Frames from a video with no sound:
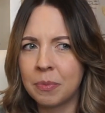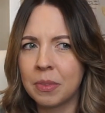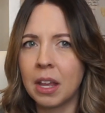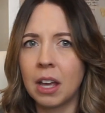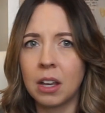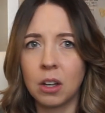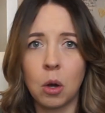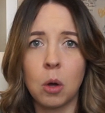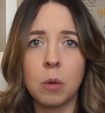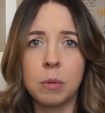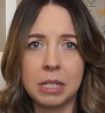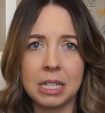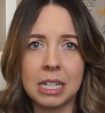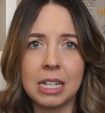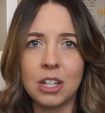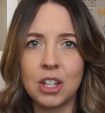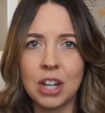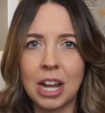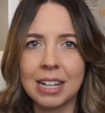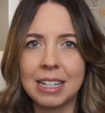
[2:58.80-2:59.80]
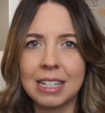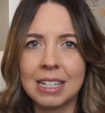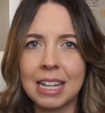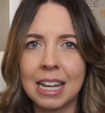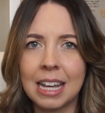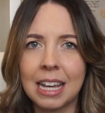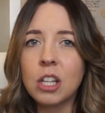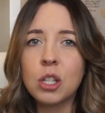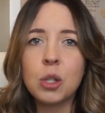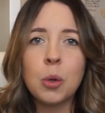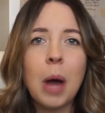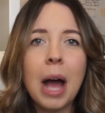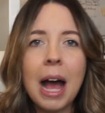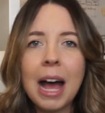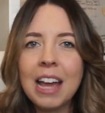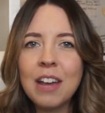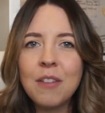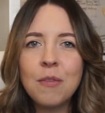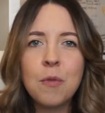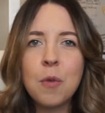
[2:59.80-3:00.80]
a golf sea shanty. So
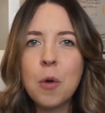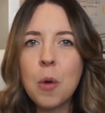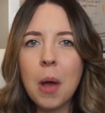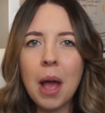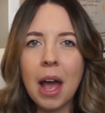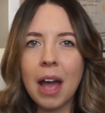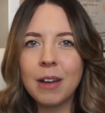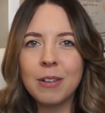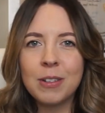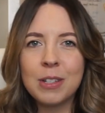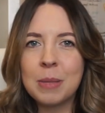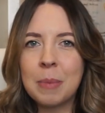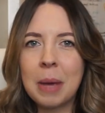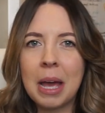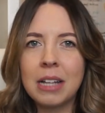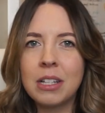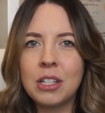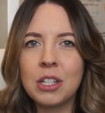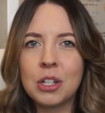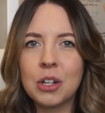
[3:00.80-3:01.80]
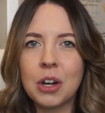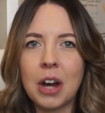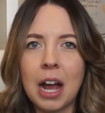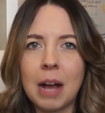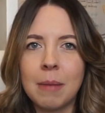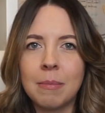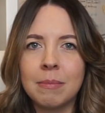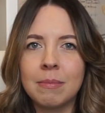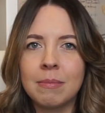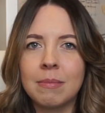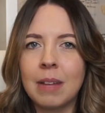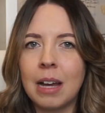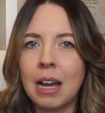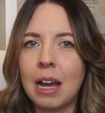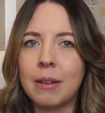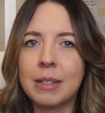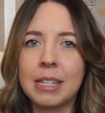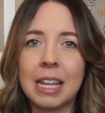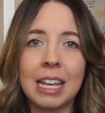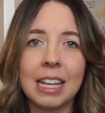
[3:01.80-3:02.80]
I threw it out to my Instagram.
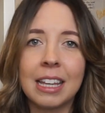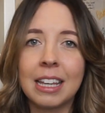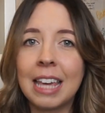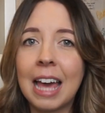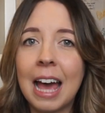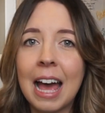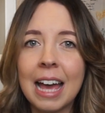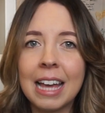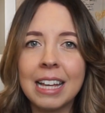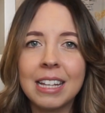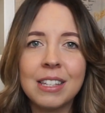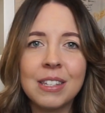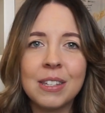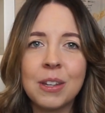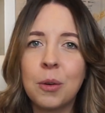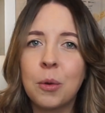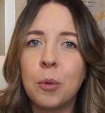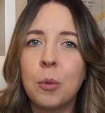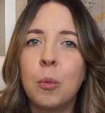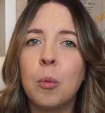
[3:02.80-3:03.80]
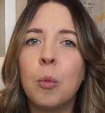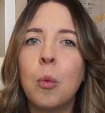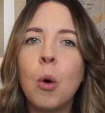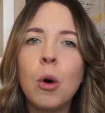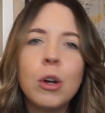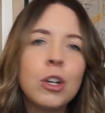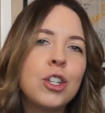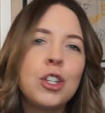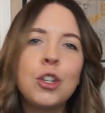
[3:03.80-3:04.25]
I was like, guys, what do